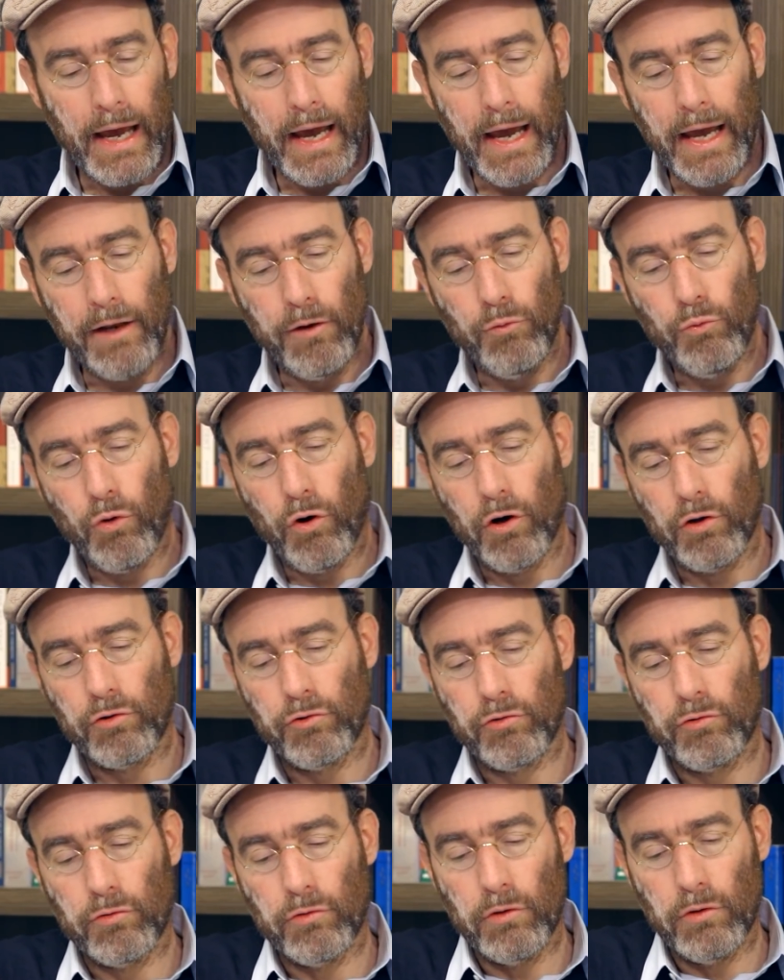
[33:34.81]
And
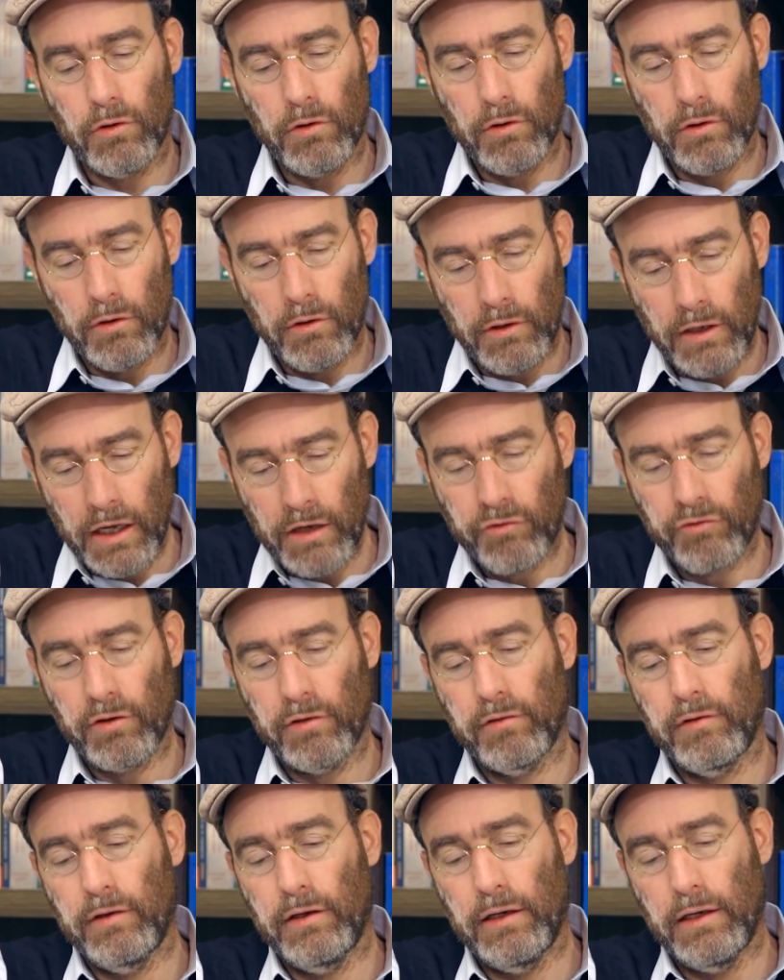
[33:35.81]
what Yesh
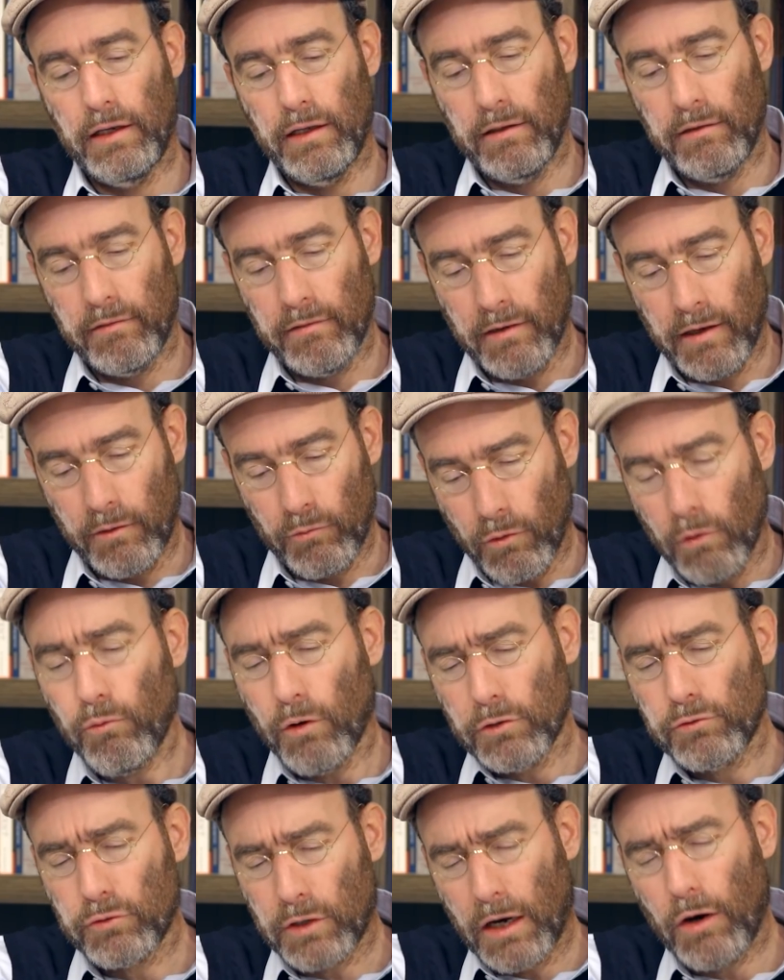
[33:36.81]
Atid and
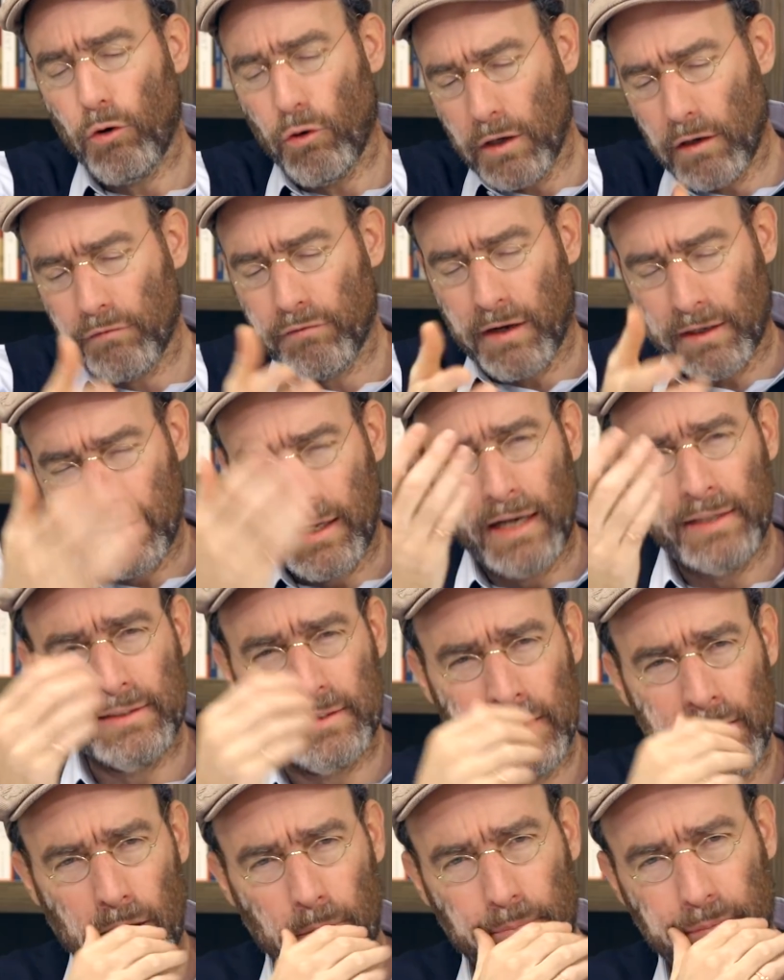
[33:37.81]
what Kahol Lavan,
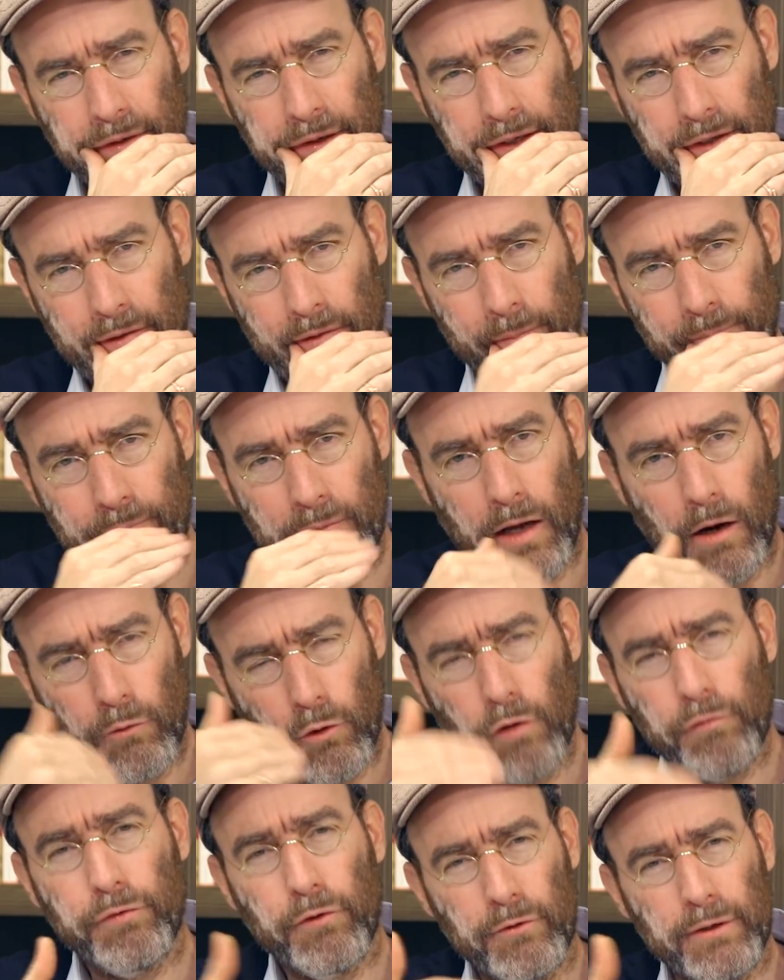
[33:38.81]
Gantz and Lapid
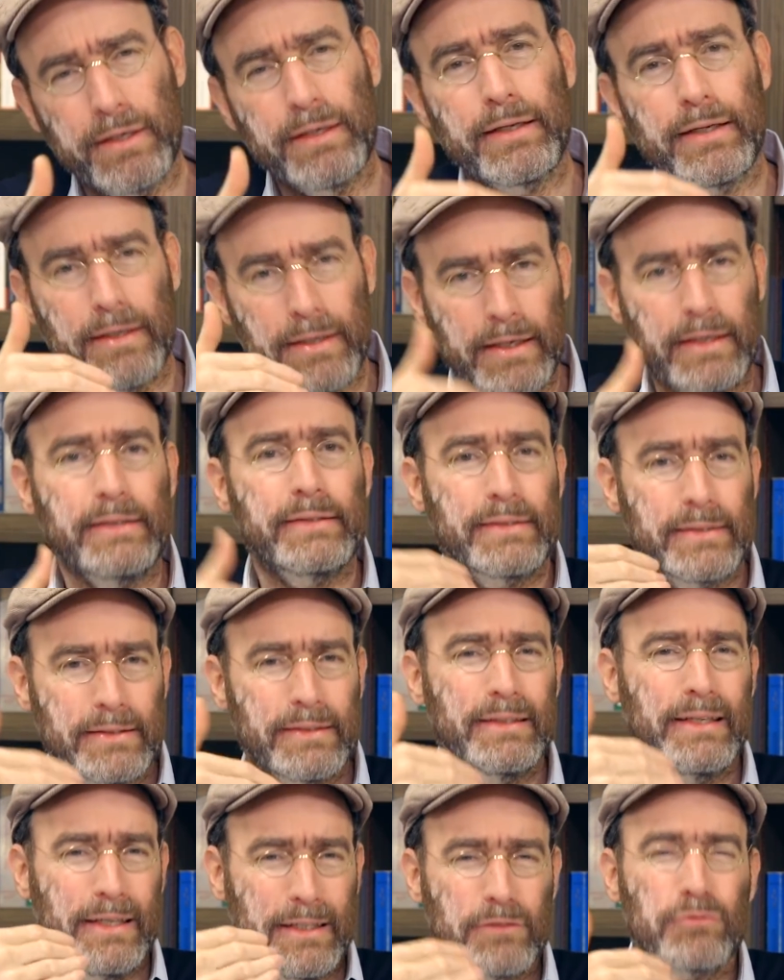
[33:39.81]
are offering
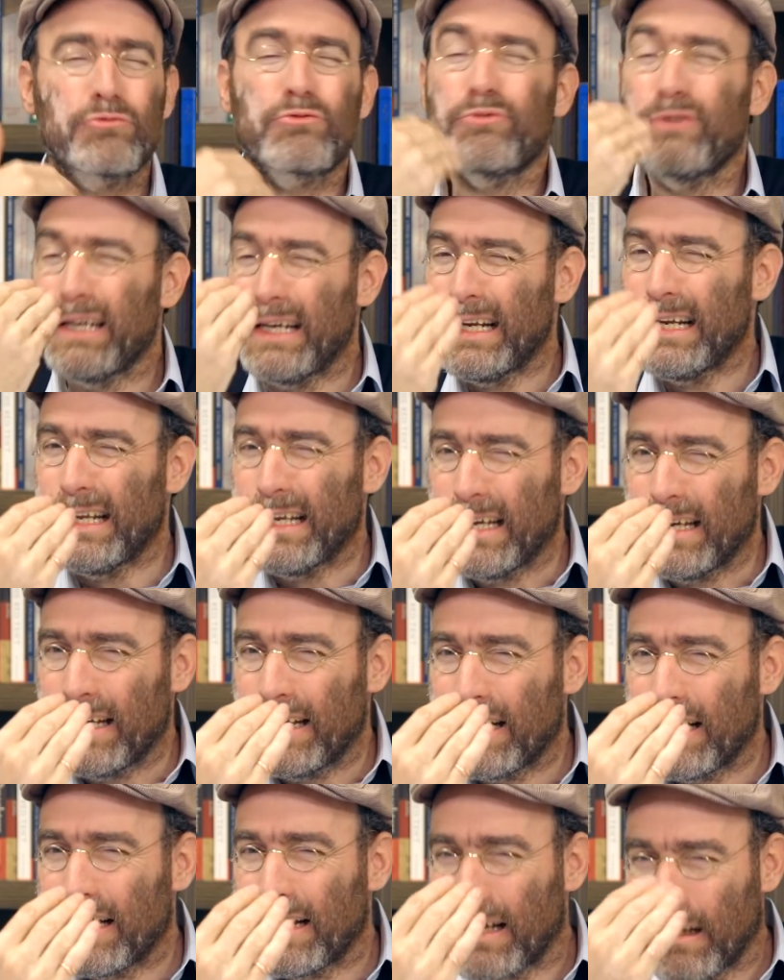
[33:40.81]
is
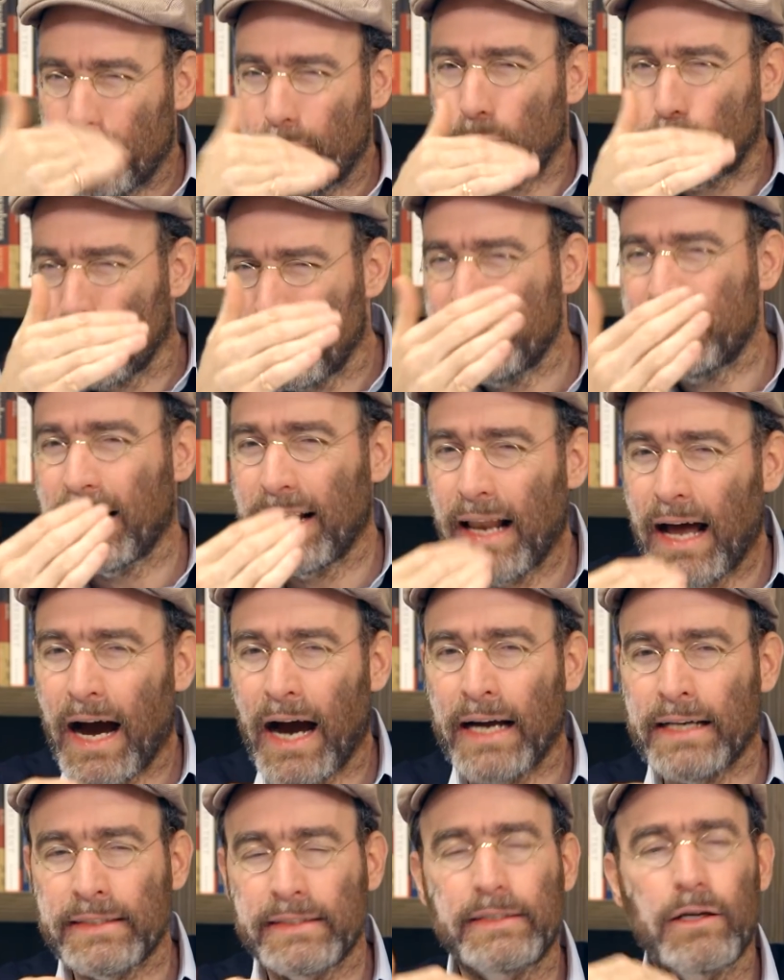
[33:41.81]
really, between the
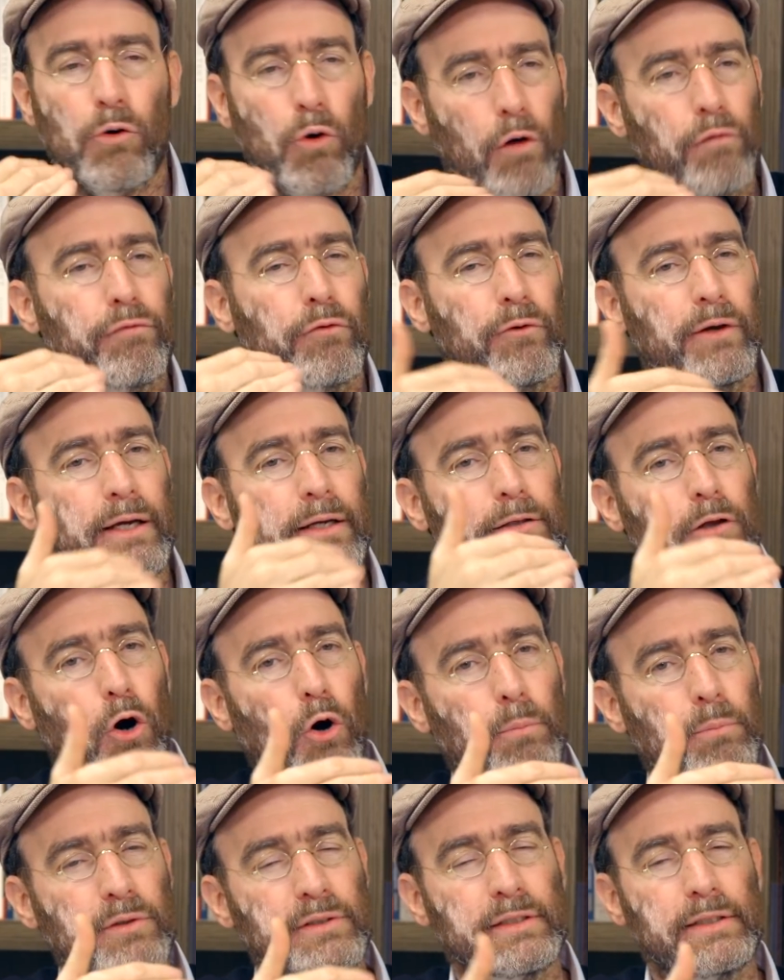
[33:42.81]
lines, they're offering the
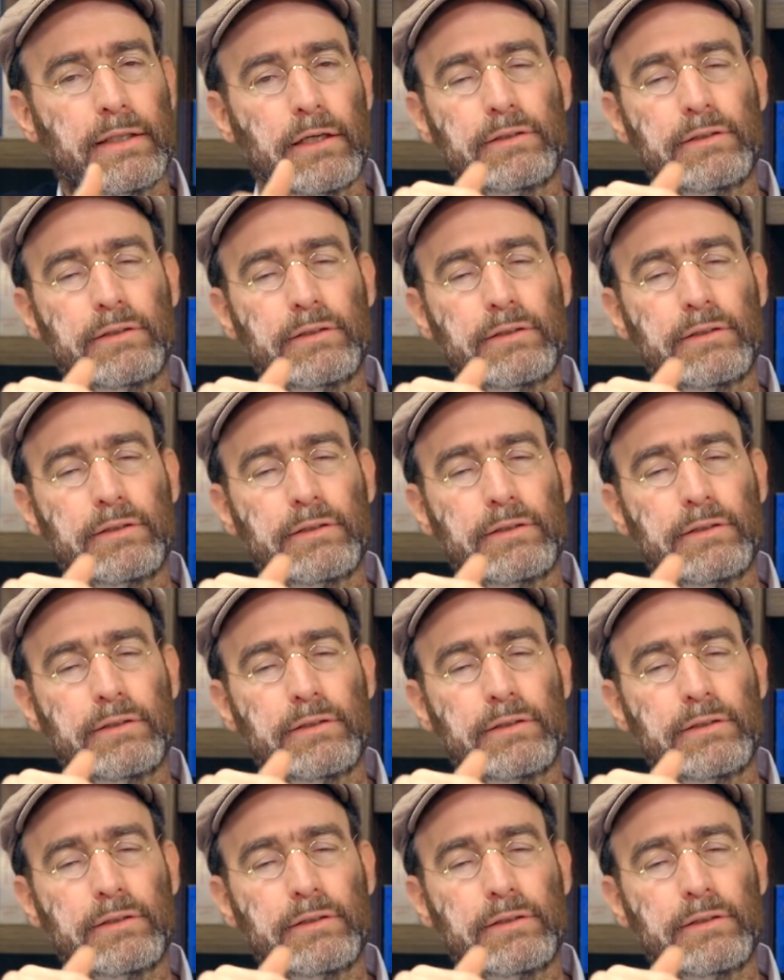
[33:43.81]
opposite.